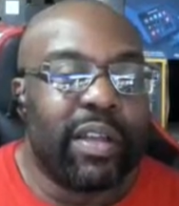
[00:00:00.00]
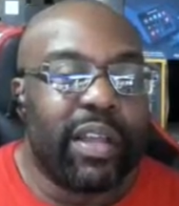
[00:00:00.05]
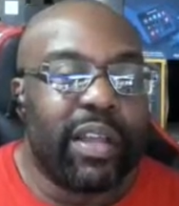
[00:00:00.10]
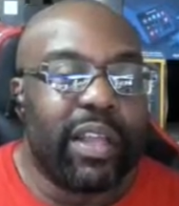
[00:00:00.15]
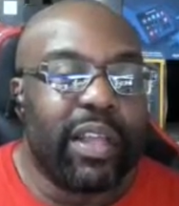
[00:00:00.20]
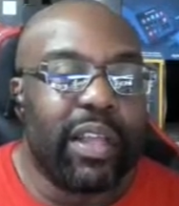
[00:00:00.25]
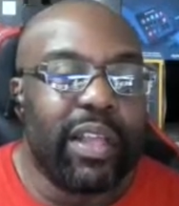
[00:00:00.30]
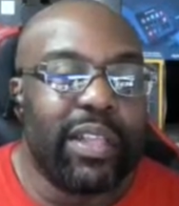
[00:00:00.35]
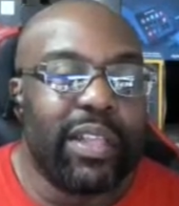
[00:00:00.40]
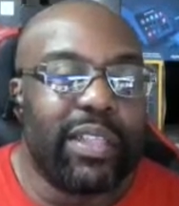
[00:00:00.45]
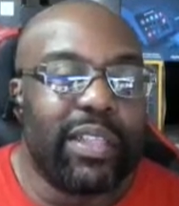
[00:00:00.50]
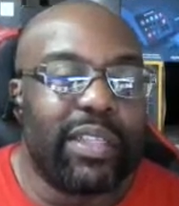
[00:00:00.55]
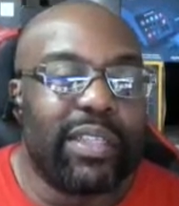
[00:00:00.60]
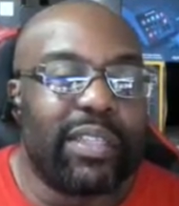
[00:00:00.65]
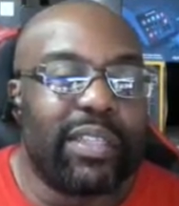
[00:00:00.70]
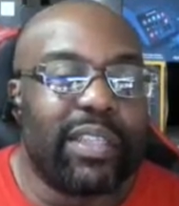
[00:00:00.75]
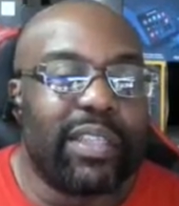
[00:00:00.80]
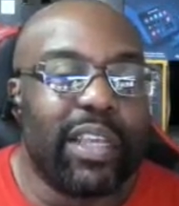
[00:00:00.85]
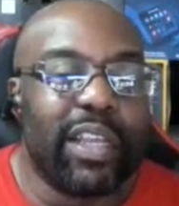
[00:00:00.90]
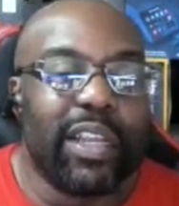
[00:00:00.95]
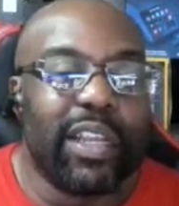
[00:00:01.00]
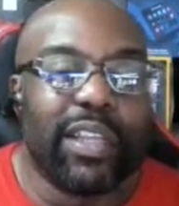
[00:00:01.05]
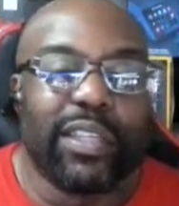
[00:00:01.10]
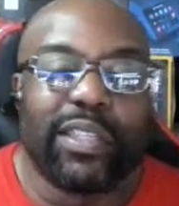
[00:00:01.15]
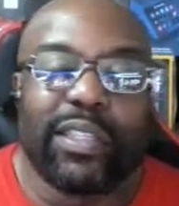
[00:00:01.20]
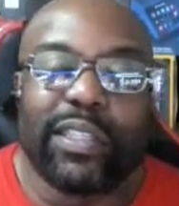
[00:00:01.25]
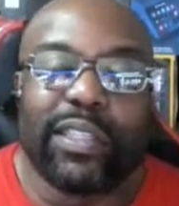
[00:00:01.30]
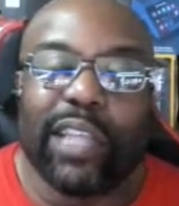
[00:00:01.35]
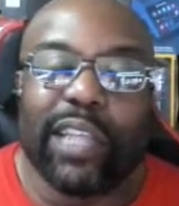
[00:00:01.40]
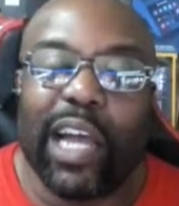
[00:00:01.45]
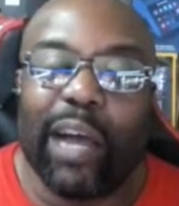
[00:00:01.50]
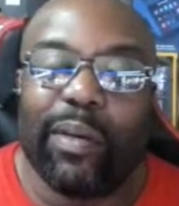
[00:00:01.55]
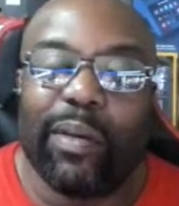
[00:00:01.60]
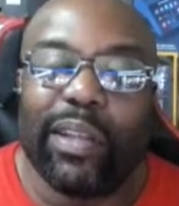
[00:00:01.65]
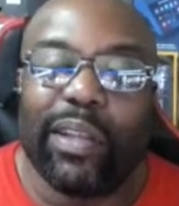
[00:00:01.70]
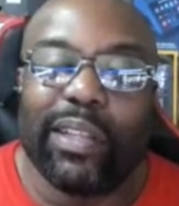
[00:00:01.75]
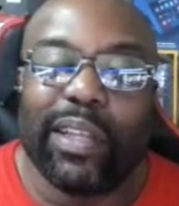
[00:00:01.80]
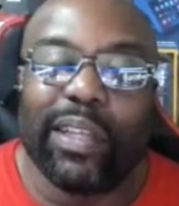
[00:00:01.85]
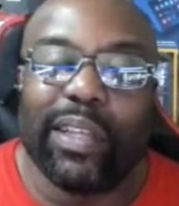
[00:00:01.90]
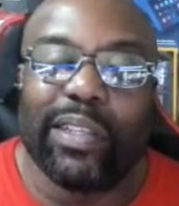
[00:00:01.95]
It's still a stop.
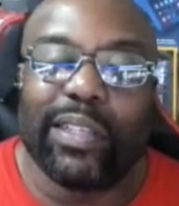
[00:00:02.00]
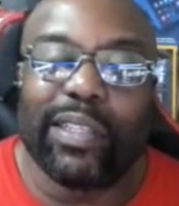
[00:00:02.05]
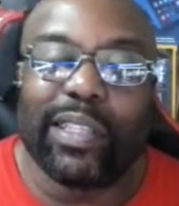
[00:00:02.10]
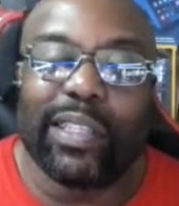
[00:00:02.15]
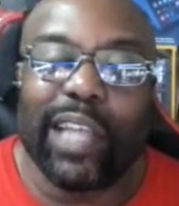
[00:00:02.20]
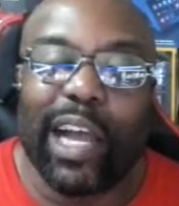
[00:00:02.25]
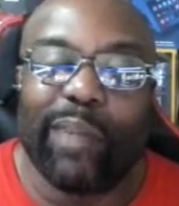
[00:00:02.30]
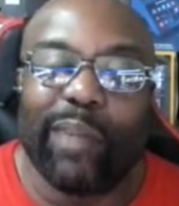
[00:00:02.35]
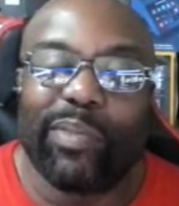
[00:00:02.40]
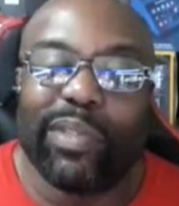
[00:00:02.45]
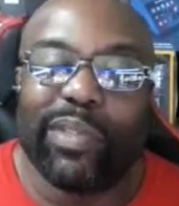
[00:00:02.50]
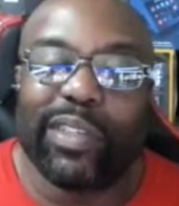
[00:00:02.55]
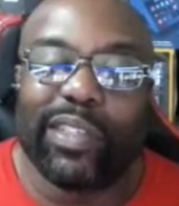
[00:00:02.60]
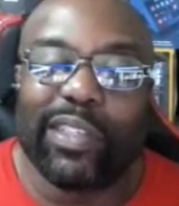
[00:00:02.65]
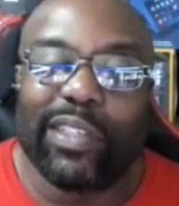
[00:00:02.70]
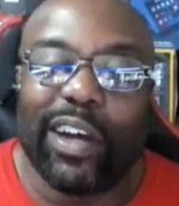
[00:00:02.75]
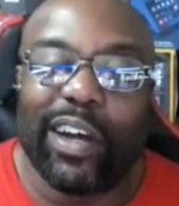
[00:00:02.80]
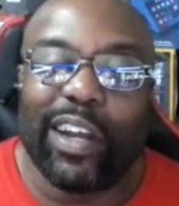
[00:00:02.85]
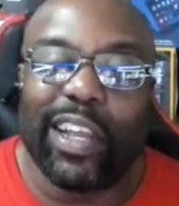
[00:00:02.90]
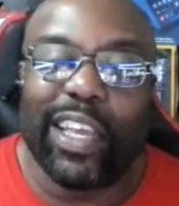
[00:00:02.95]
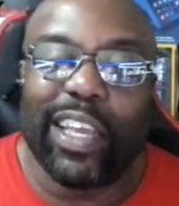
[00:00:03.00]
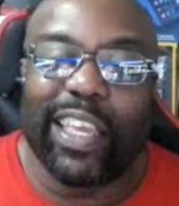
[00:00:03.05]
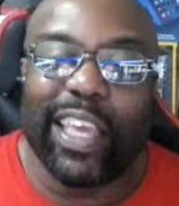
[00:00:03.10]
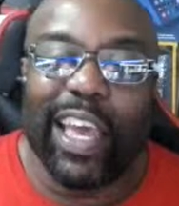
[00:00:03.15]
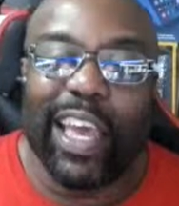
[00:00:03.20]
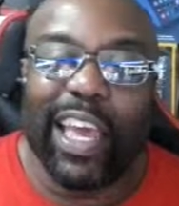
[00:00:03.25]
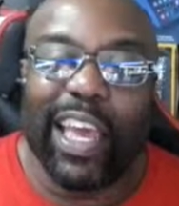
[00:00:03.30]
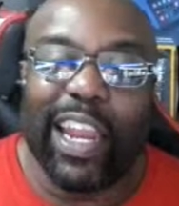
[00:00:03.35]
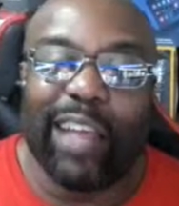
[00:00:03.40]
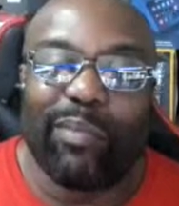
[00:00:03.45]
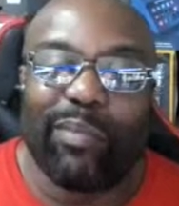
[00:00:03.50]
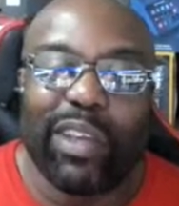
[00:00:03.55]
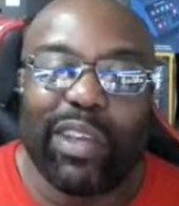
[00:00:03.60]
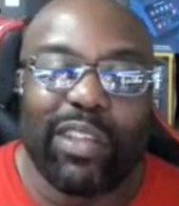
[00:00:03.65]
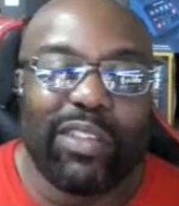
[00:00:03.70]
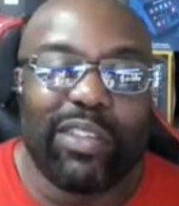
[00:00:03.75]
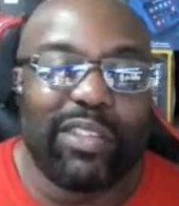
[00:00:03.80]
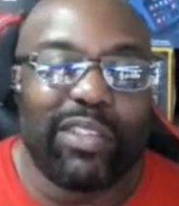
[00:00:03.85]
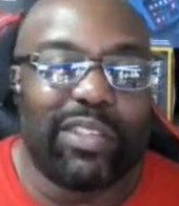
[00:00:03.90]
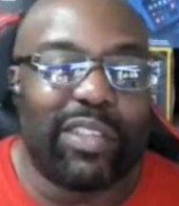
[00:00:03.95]
It doesn't stop and start again. I mean,
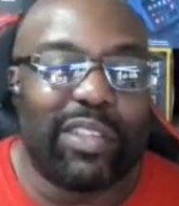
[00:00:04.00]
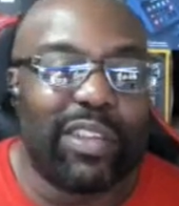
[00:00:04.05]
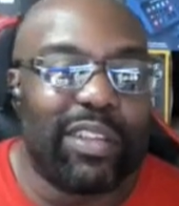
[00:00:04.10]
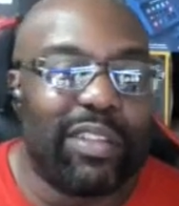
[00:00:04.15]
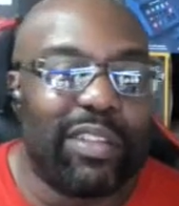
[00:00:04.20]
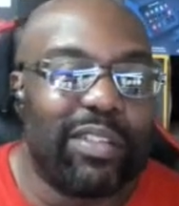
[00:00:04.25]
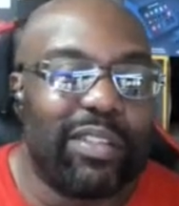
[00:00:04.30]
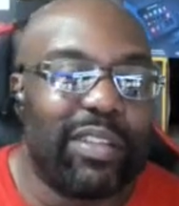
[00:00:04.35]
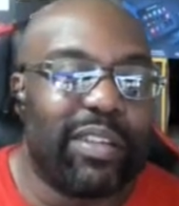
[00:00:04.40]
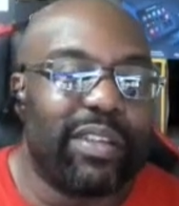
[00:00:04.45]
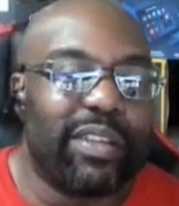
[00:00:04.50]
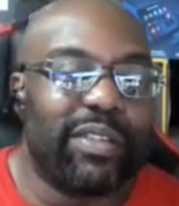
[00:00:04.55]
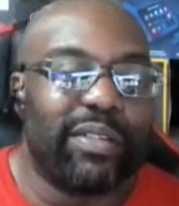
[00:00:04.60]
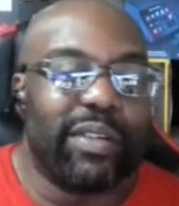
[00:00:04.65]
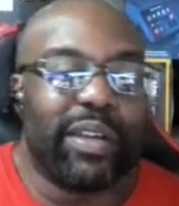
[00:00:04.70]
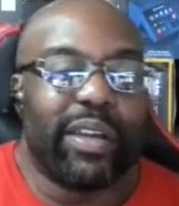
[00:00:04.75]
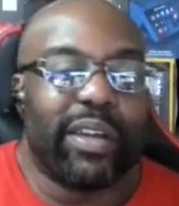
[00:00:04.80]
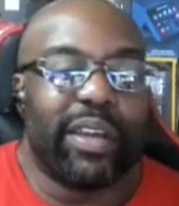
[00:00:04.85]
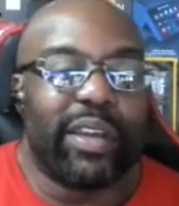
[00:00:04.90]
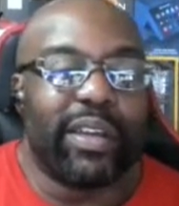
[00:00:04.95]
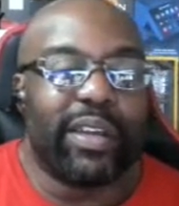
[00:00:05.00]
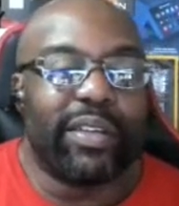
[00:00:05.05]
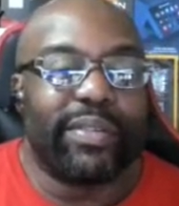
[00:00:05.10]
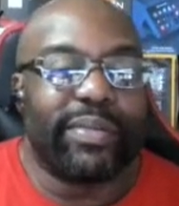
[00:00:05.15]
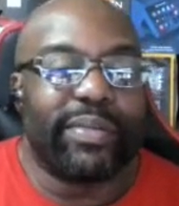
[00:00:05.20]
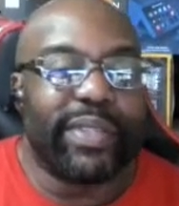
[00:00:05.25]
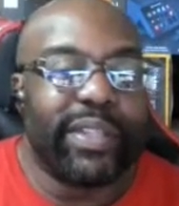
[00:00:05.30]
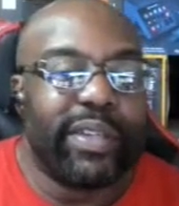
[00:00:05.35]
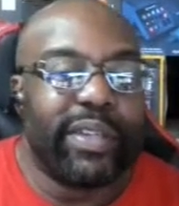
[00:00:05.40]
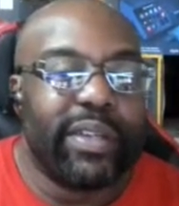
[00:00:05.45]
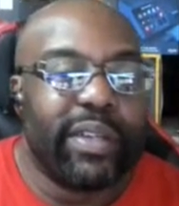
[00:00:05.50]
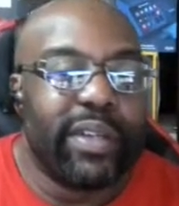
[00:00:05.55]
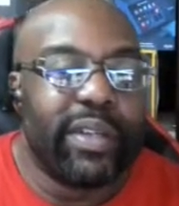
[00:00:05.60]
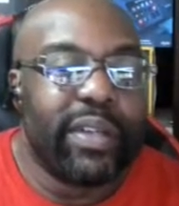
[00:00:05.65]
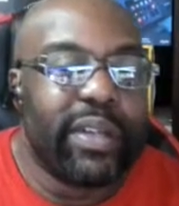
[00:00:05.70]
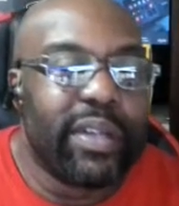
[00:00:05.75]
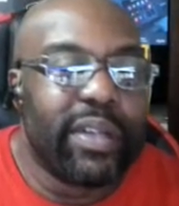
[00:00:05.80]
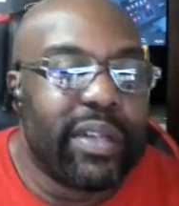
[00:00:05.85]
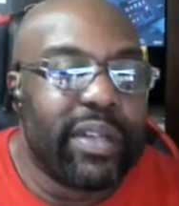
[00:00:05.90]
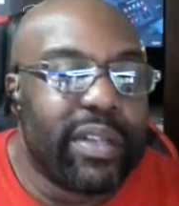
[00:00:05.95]
you still, hey,
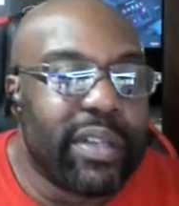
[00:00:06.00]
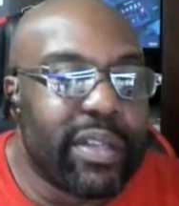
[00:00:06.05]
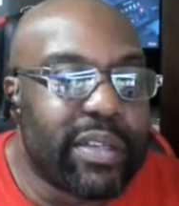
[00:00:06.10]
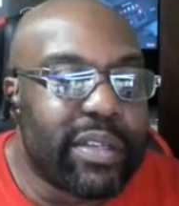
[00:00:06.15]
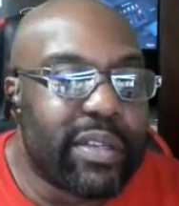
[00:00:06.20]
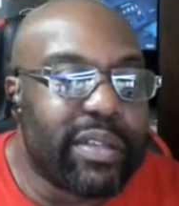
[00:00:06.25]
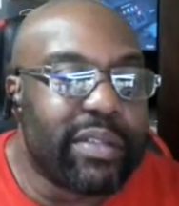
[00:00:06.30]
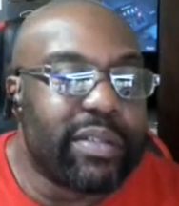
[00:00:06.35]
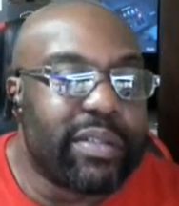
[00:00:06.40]
listen.